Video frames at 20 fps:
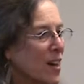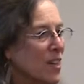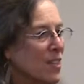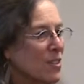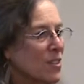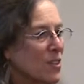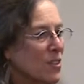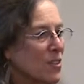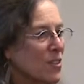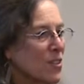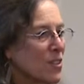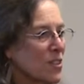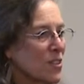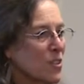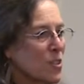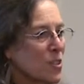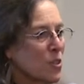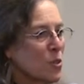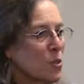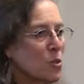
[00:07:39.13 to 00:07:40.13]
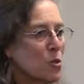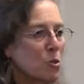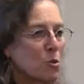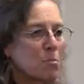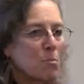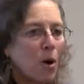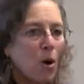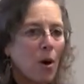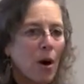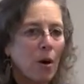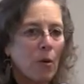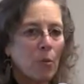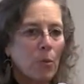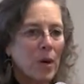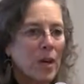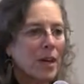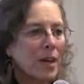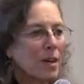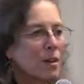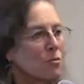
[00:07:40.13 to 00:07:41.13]
Right? To, to whom are
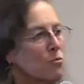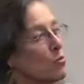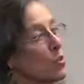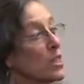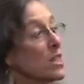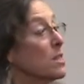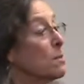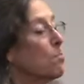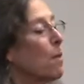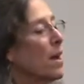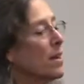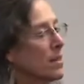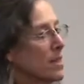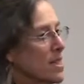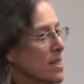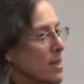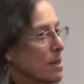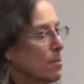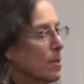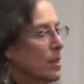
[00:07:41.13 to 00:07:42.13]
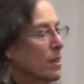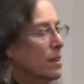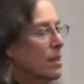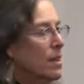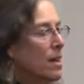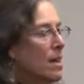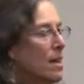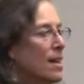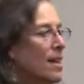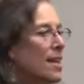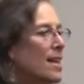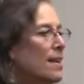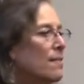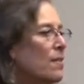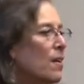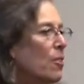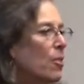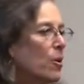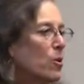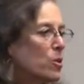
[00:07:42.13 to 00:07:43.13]
we responsible?
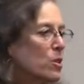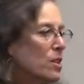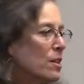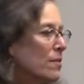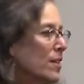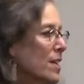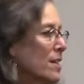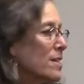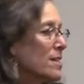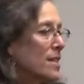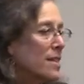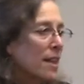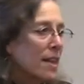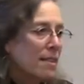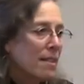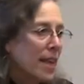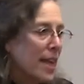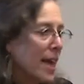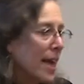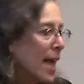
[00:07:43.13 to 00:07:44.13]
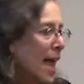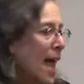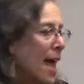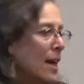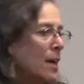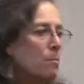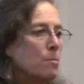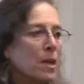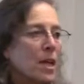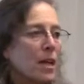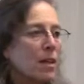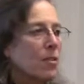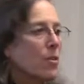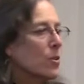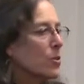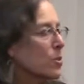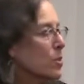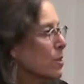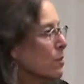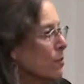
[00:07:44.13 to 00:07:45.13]
Even those of us in the academy,
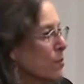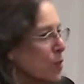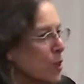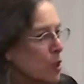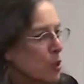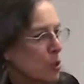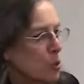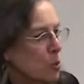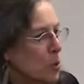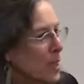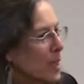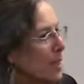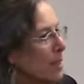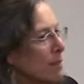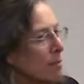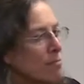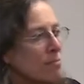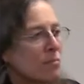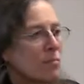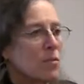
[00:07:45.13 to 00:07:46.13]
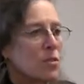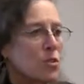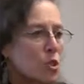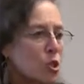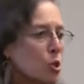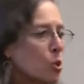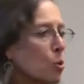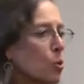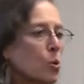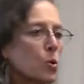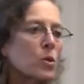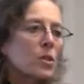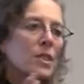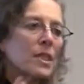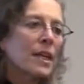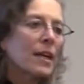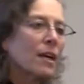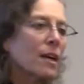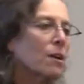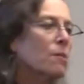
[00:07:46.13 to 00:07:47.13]
those of you in
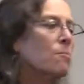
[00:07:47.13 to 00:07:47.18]
schools and